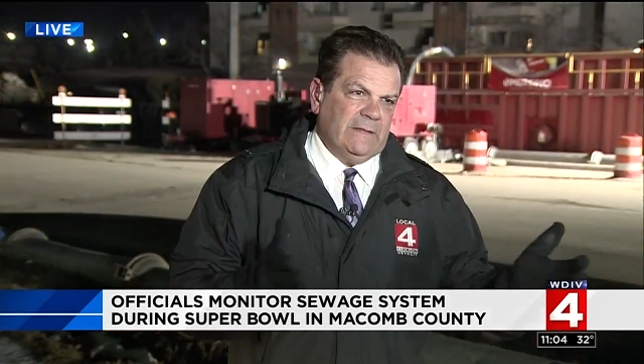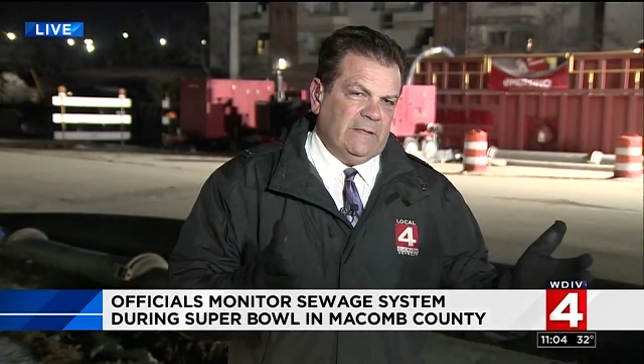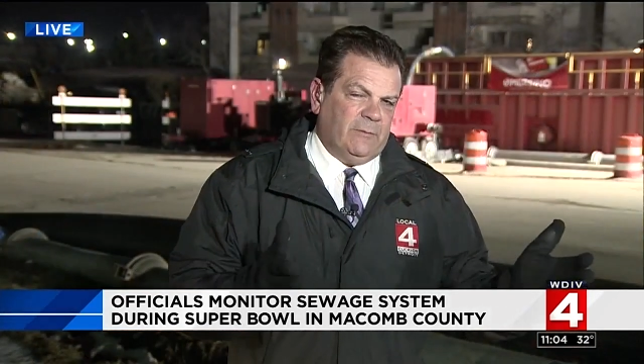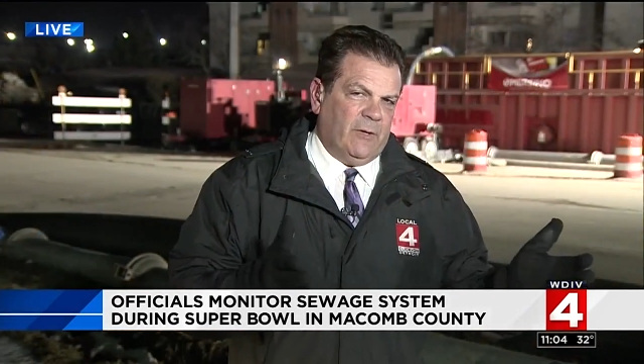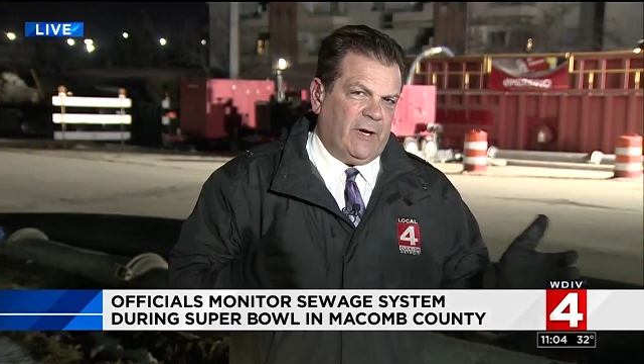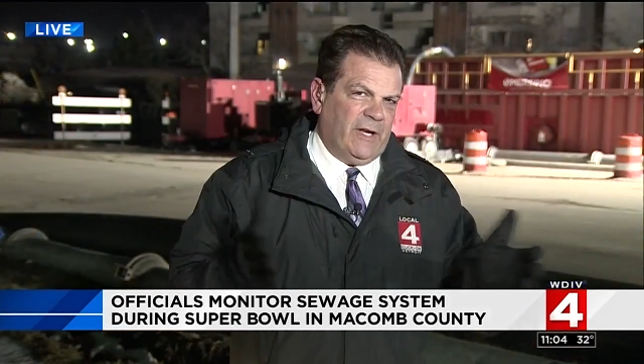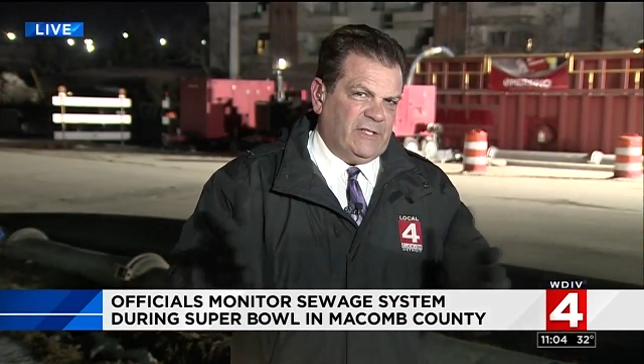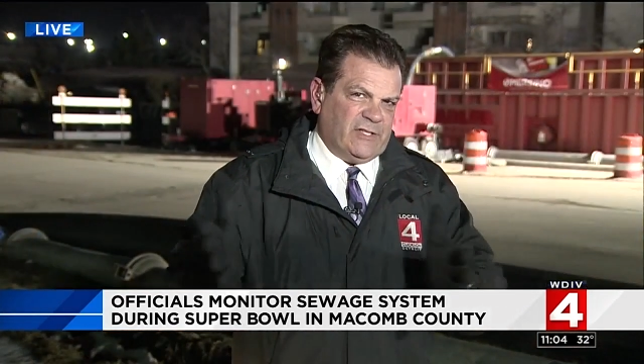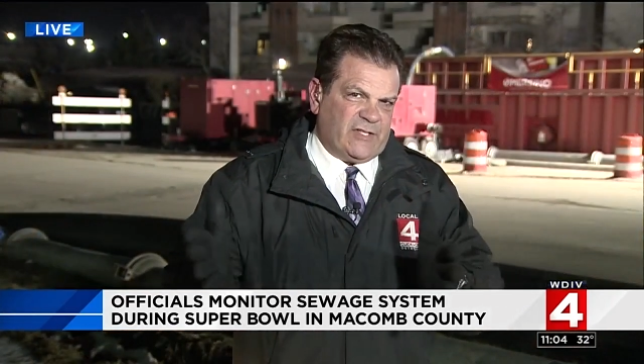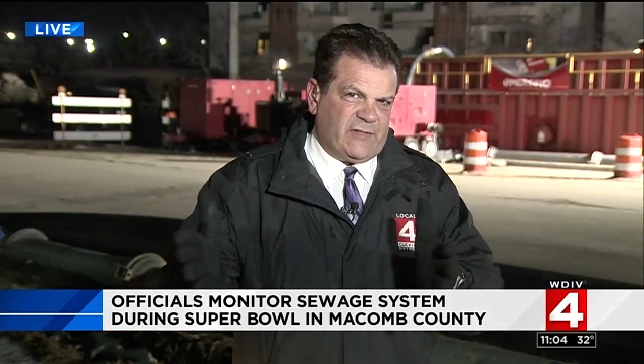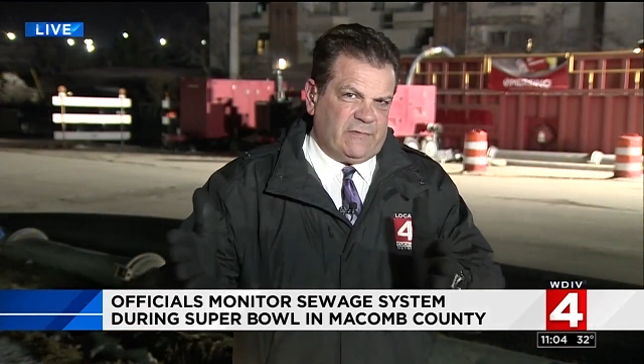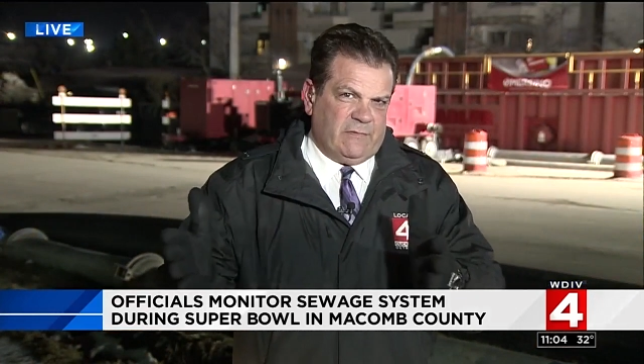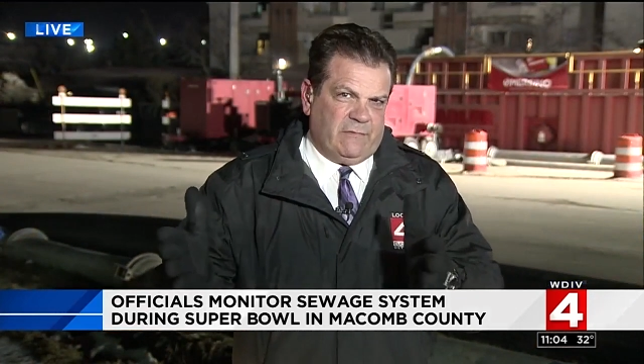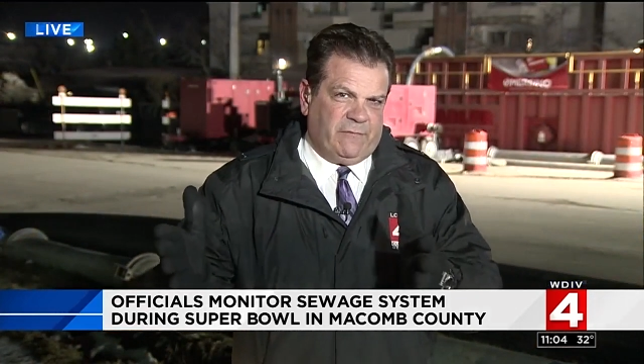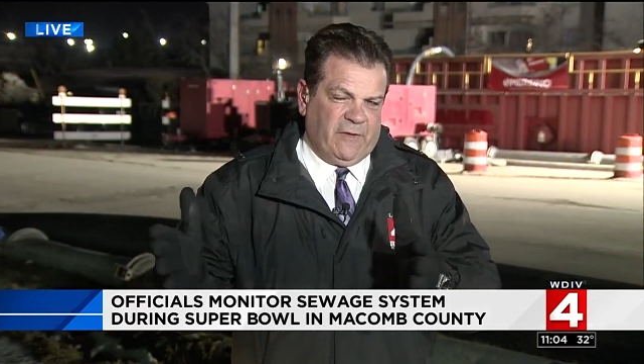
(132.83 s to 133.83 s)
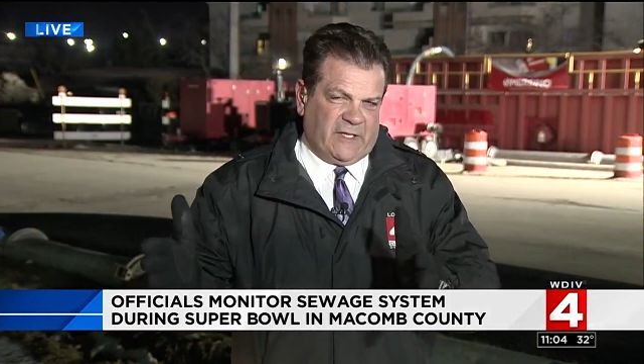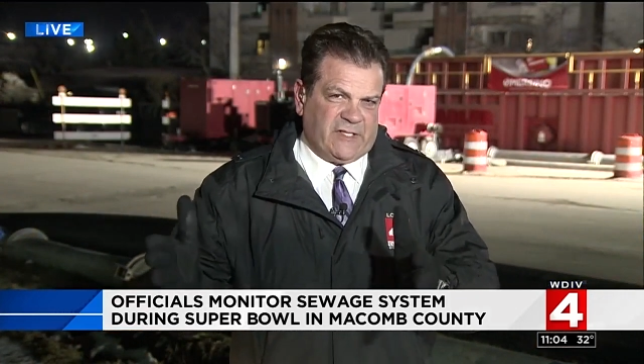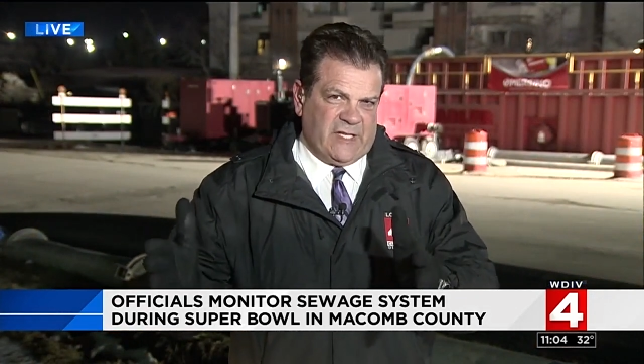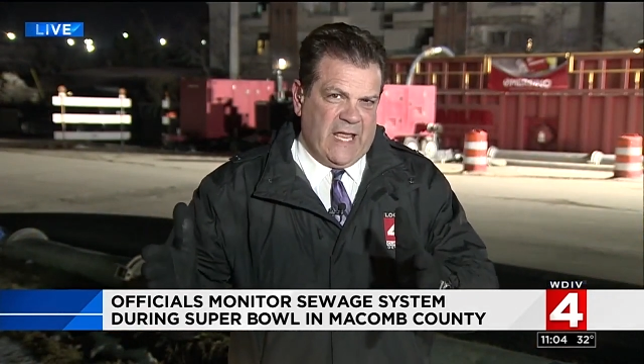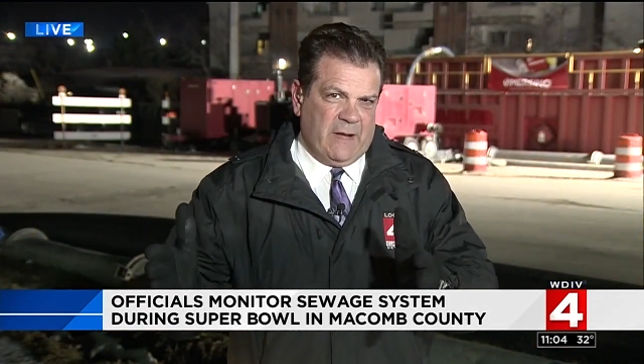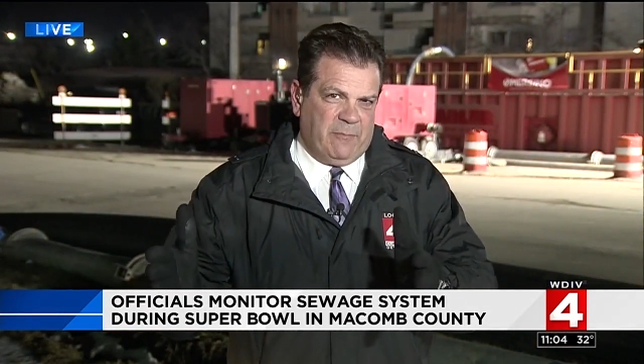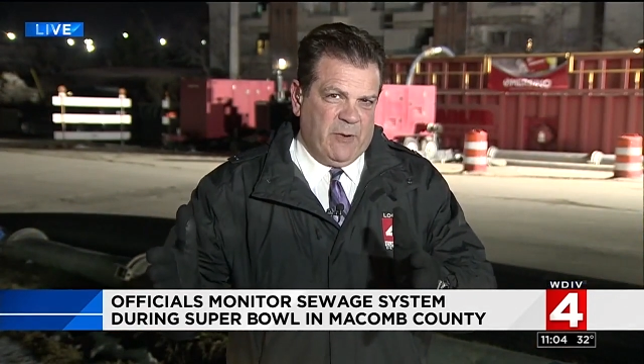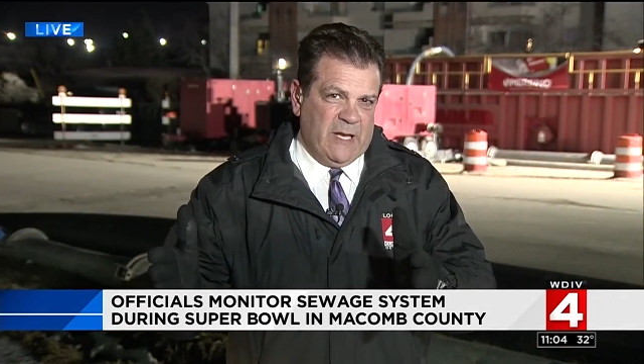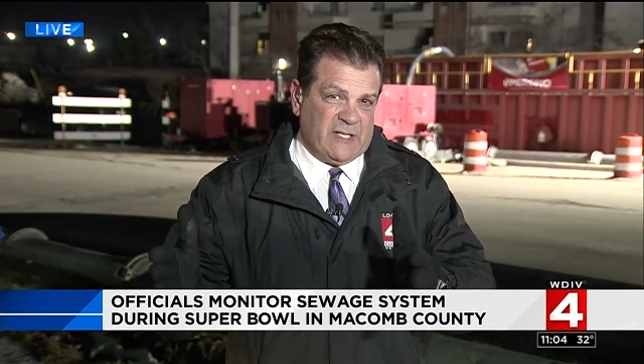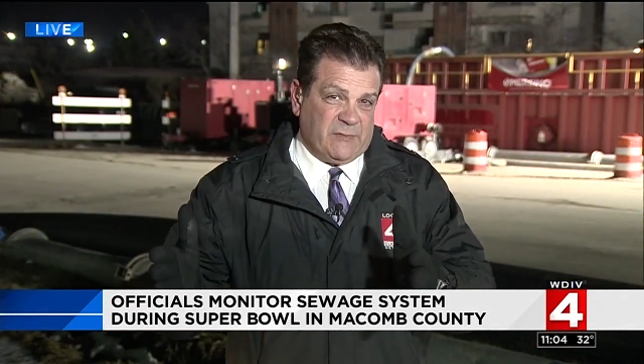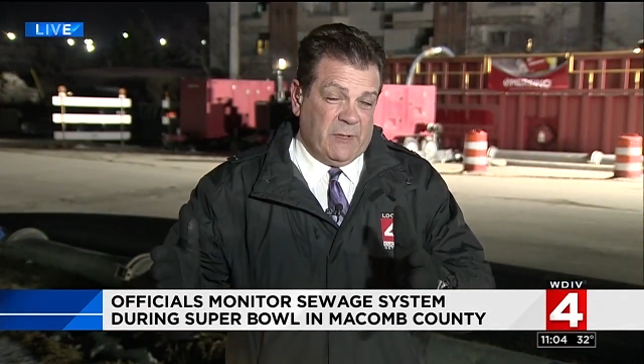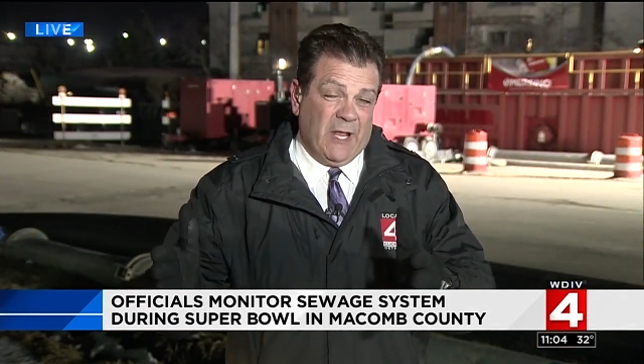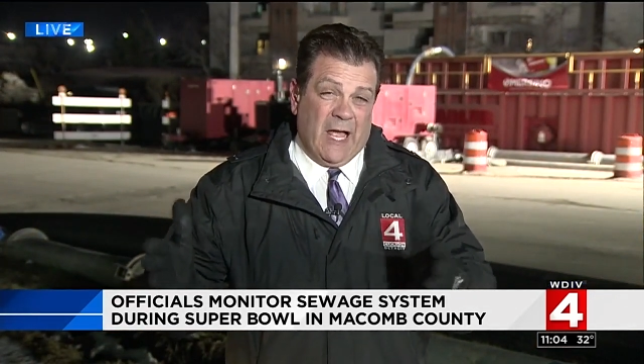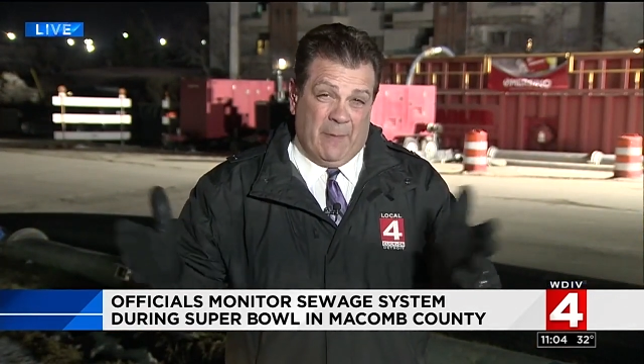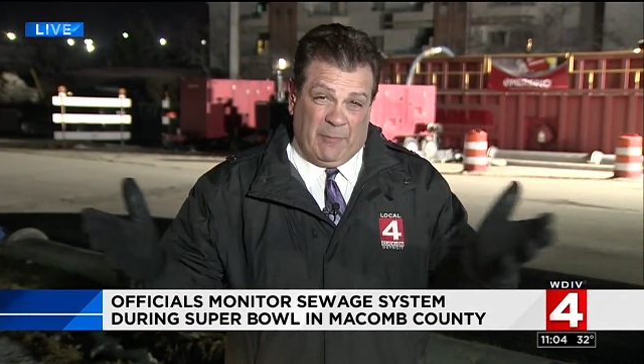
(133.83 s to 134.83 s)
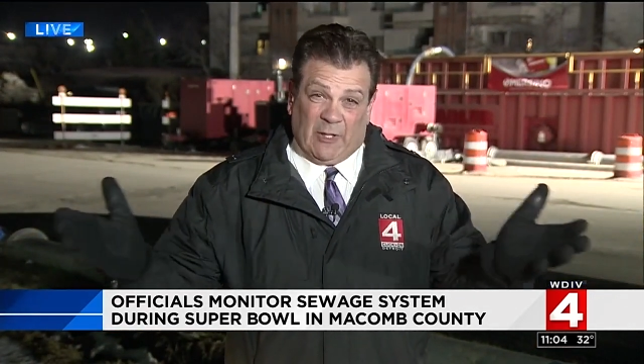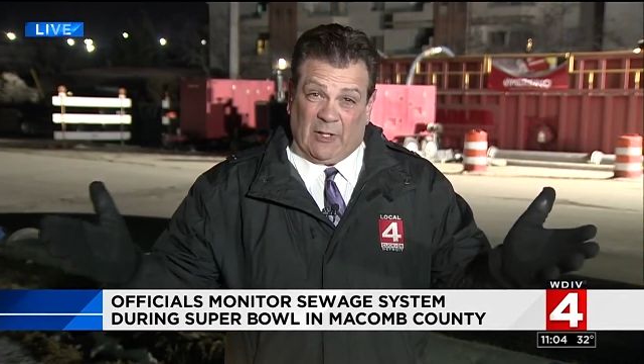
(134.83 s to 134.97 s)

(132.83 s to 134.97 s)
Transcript: Well, he just fixed that basement up.